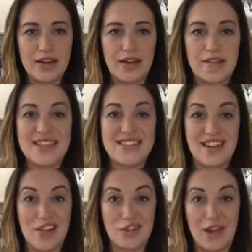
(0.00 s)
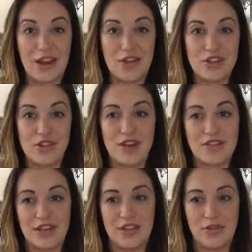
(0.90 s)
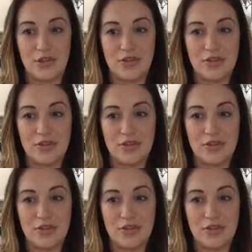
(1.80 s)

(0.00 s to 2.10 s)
And that's another layer that you have to get through.